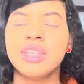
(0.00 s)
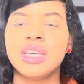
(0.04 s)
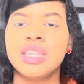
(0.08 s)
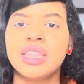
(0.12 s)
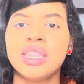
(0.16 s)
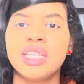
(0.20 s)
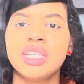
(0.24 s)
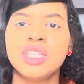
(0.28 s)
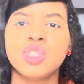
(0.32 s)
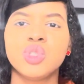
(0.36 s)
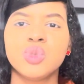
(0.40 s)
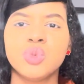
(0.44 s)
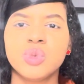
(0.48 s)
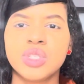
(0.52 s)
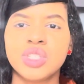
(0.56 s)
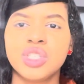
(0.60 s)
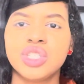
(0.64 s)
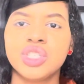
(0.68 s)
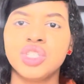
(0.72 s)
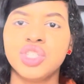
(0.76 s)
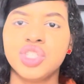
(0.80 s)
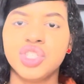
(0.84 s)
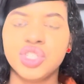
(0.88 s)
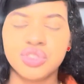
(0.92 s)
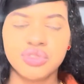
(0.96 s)
This was
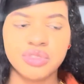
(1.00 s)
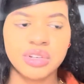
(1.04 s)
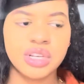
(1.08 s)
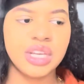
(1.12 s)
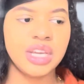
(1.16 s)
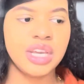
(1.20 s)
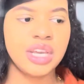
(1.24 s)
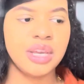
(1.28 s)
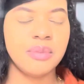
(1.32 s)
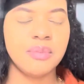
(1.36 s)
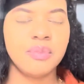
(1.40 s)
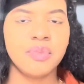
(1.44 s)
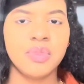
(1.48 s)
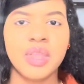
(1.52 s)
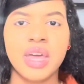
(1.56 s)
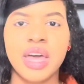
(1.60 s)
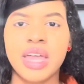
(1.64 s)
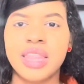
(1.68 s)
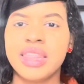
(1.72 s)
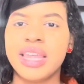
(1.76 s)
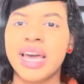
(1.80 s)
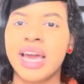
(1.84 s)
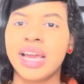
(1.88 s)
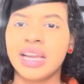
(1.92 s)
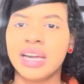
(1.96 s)
a dream
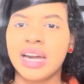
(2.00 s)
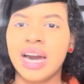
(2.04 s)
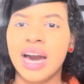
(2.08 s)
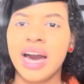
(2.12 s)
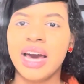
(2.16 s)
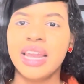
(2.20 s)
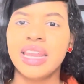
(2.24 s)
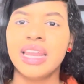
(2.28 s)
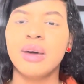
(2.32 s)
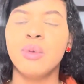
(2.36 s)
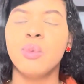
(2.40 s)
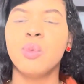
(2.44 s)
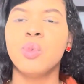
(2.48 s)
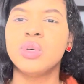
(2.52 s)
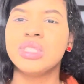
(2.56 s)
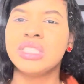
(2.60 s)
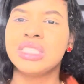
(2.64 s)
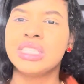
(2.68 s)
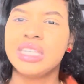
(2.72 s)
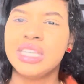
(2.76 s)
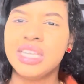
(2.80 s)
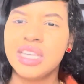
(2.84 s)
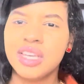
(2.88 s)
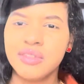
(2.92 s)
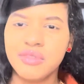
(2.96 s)
that God was
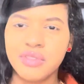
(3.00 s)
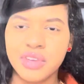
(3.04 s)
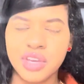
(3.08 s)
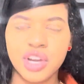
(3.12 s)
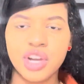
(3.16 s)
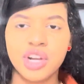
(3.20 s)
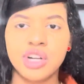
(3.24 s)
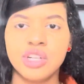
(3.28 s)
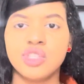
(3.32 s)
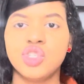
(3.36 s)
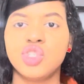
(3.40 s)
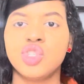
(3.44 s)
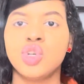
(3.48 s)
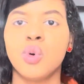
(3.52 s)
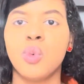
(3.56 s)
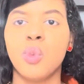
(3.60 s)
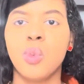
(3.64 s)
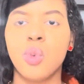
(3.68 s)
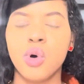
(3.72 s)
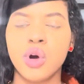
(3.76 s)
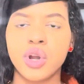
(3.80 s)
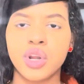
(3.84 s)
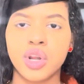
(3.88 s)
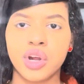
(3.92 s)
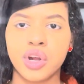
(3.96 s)
giving her to
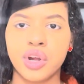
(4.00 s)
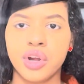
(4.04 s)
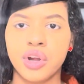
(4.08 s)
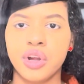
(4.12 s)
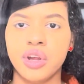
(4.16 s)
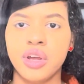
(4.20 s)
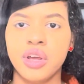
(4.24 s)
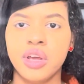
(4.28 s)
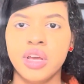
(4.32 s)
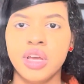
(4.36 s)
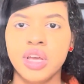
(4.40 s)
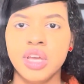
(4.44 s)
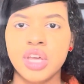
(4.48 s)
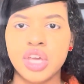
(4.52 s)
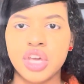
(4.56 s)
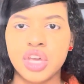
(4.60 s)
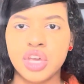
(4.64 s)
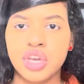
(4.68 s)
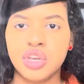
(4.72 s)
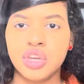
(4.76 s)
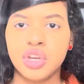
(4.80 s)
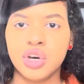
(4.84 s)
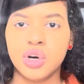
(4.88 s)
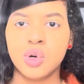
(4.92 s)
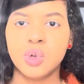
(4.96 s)
warn her,
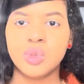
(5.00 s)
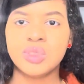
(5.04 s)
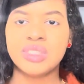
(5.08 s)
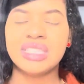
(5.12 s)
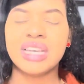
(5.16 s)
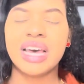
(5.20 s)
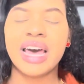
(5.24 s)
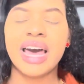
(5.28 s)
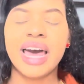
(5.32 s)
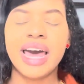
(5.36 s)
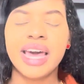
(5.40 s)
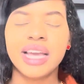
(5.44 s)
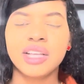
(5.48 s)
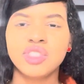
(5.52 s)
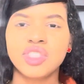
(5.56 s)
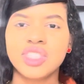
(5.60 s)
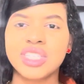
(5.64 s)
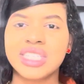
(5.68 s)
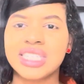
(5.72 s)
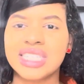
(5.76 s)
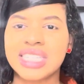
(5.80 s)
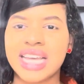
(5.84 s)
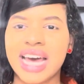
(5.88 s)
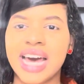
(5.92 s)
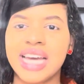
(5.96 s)
you know, to
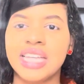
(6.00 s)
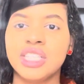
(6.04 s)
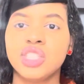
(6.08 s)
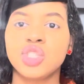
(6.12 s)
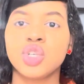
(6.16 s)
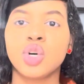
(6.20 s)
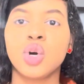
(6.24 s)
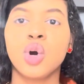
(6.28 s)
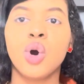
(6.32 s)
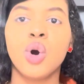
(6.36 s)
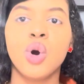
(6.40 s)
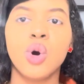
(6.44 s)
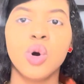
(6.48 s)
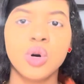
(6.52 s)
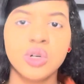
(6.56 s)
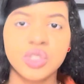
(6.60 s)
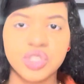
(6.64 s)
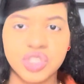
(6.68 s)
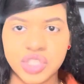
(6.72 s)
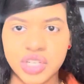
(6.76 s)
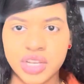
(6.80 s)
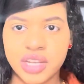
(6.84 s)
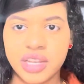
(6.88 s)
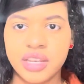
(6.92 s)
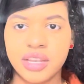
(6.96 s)
exercise
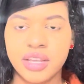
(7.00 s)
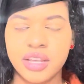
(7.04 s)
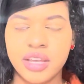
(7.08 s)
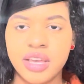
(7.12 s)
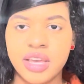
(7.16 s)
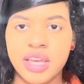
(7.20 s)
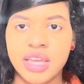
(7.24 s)
caution.